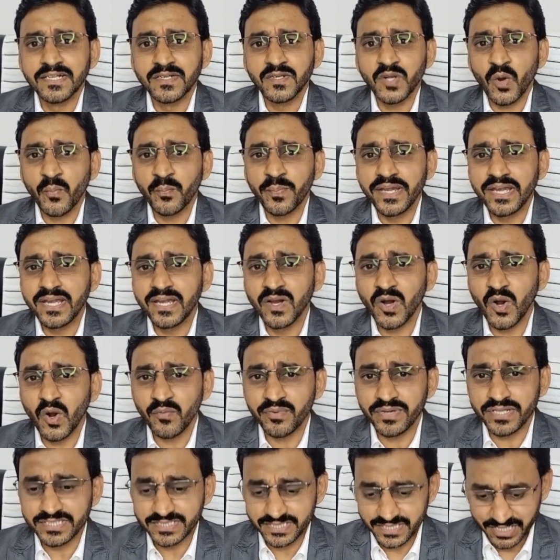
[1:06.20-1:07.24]
Topic
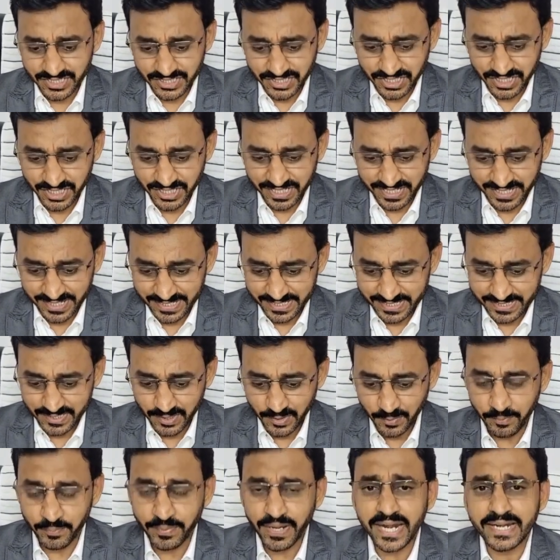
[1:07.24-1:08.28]
of discussion is
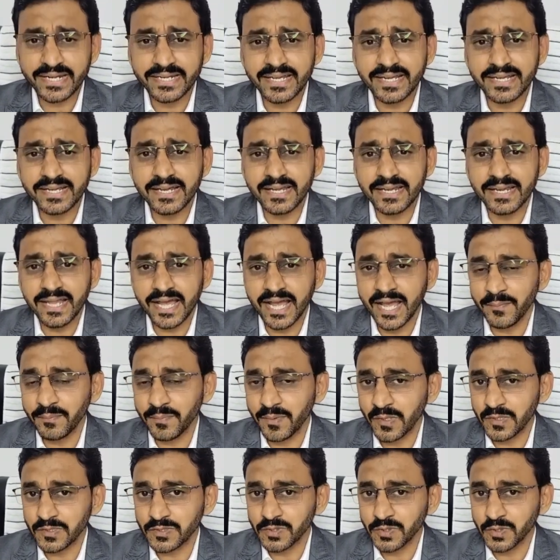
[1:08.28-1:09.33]
practical
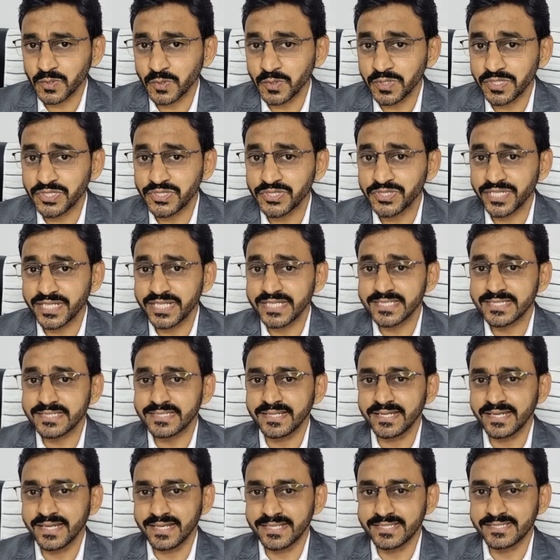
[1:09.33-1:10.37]
approach to
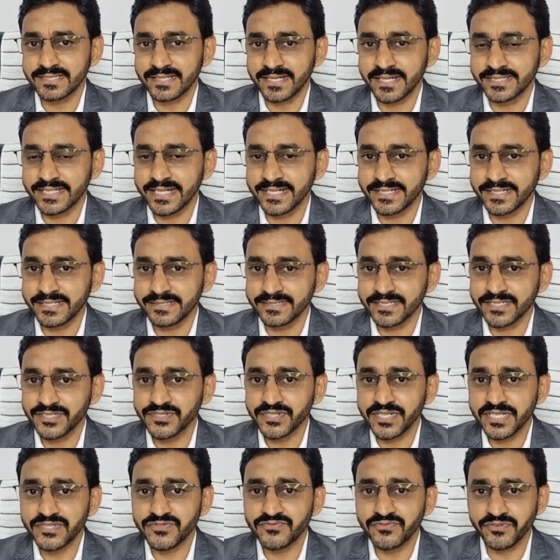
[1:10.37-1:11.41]
chest X-ray, that is
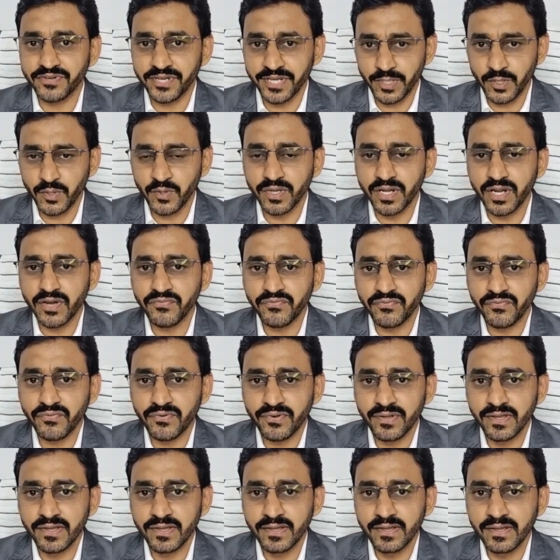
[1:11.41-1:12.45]
chest radiograph,
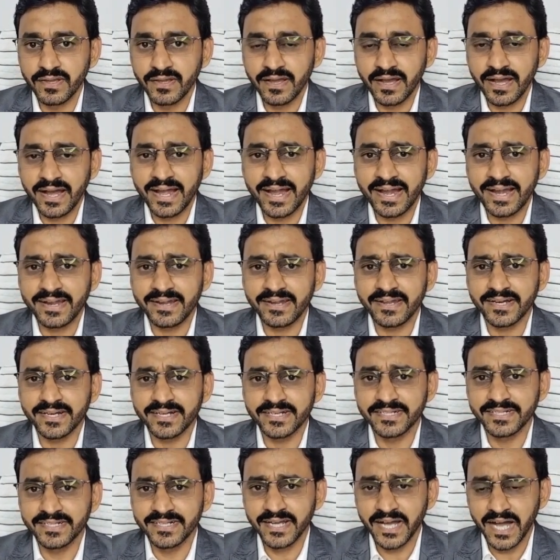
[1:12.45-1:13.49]
and
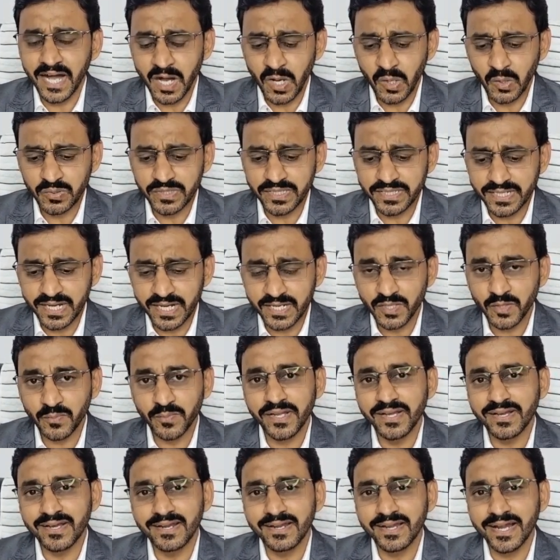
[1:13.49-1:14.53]
how the
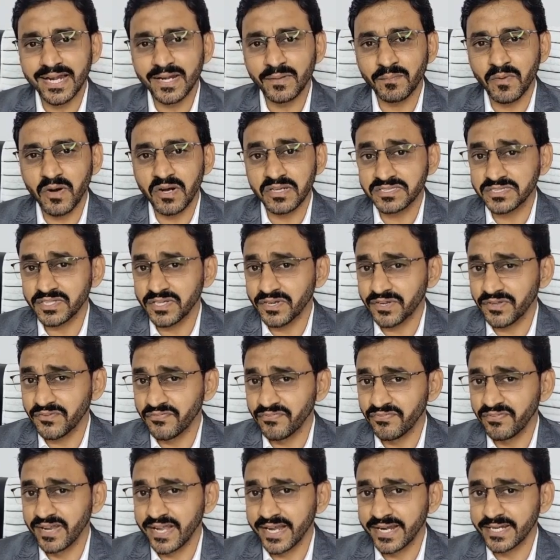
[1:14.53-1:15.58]
anatomical landmarks
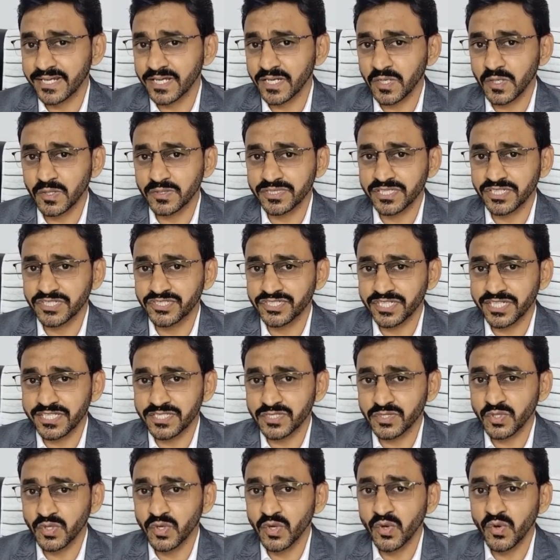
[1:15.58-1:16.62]
reflect on the
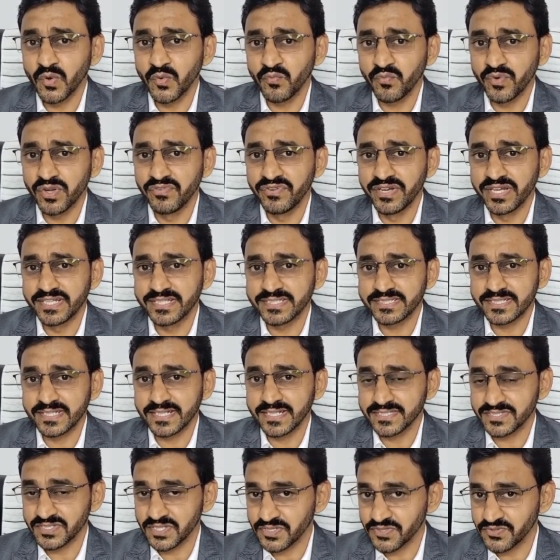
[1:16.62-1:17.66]
chest. We will
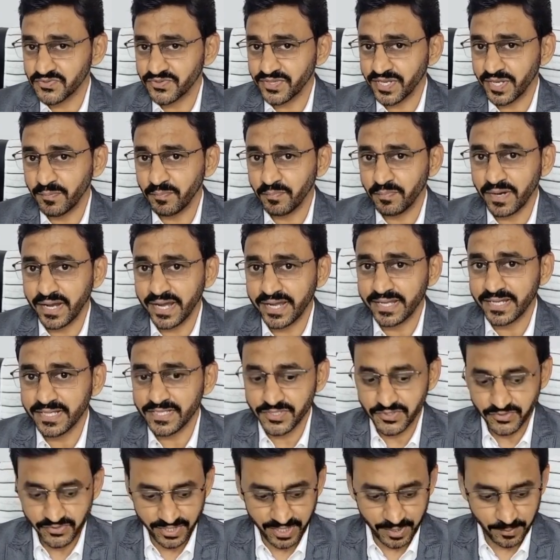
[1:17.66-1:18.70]
discuss step by
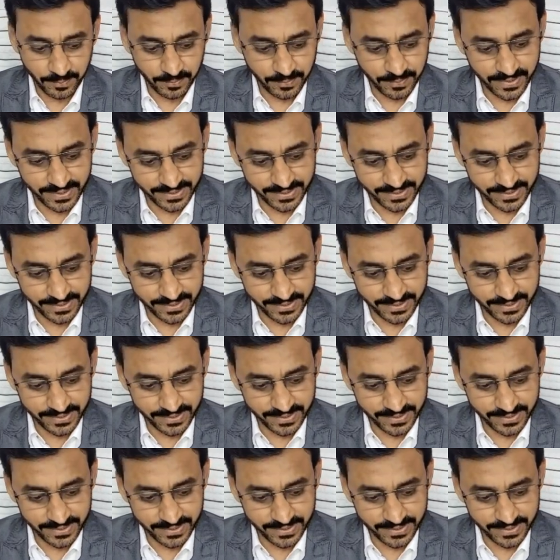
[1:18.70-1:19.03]
step.